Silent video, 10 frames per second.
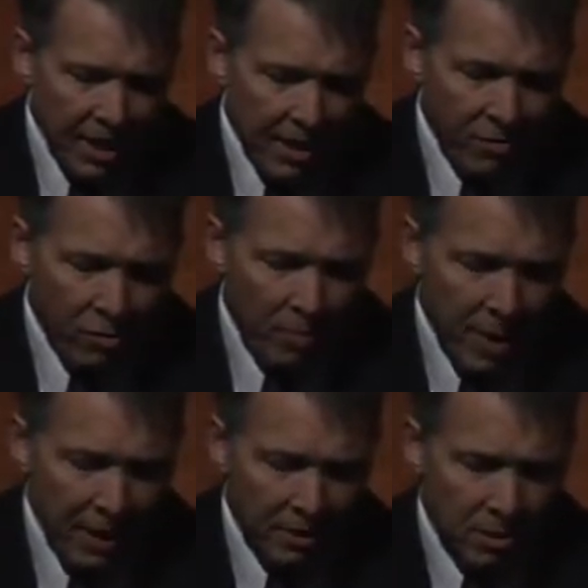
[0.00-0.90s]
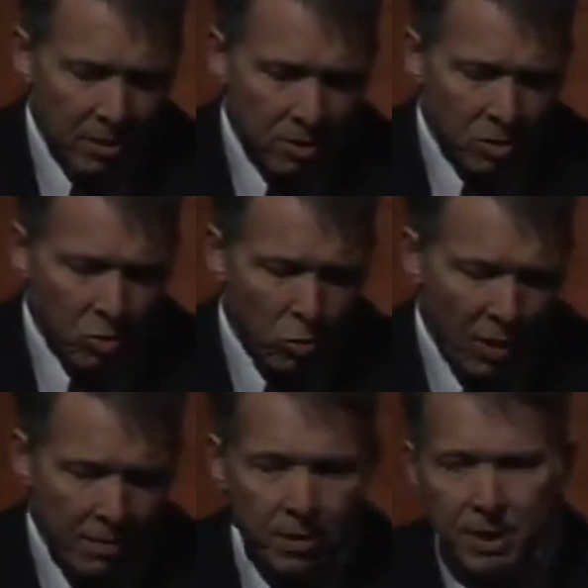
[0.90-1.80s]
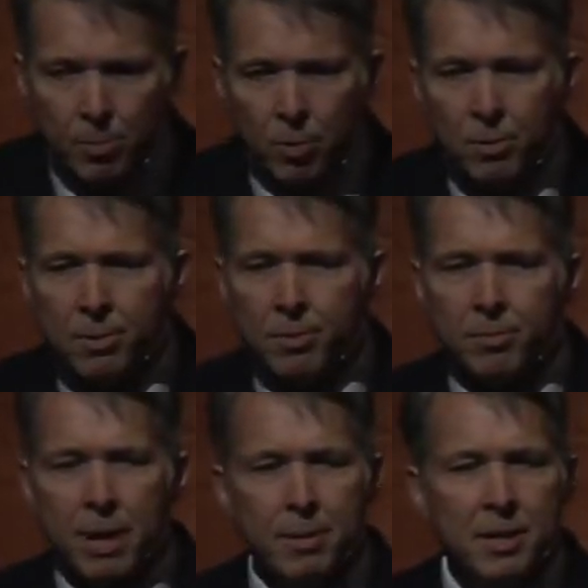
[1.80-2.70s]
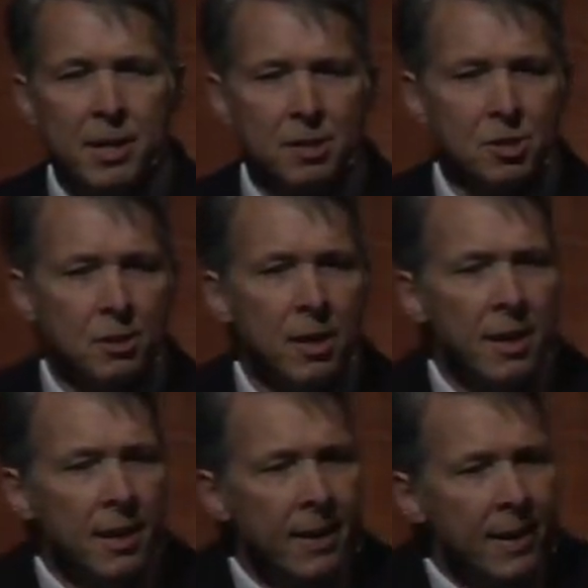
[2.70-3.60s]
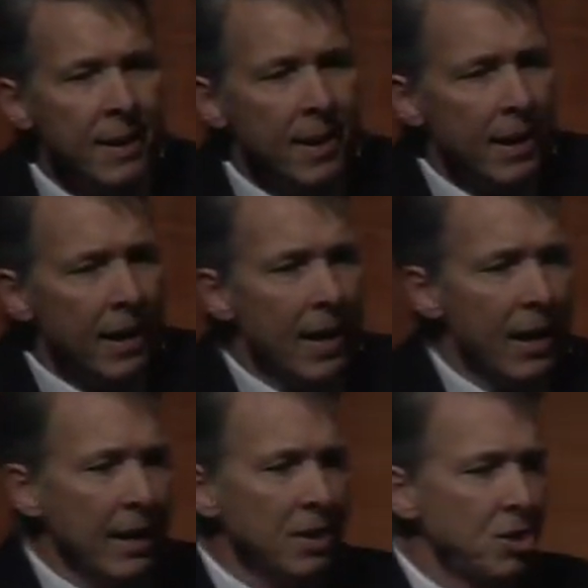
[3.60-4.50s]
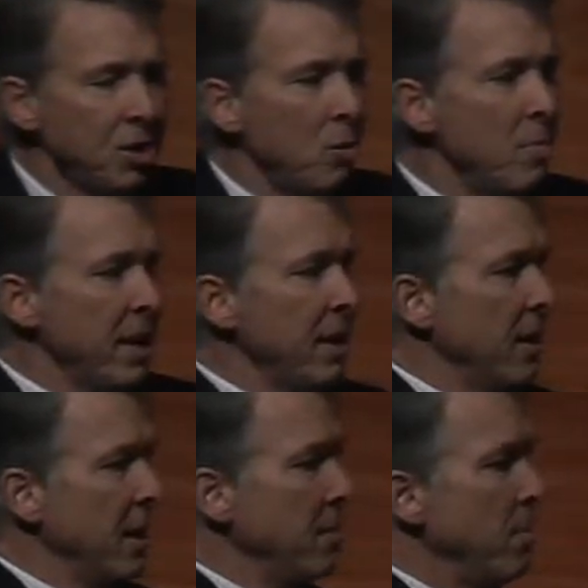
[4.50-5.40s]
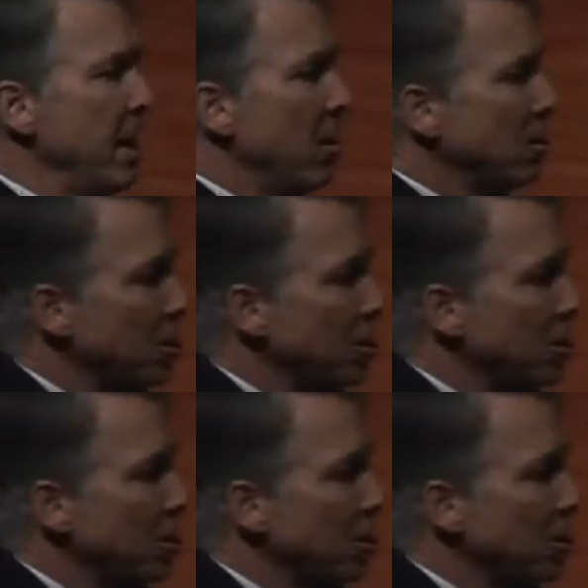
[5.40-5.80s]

handful of about 20 people, maybe a dozen. And they still meet and they meet on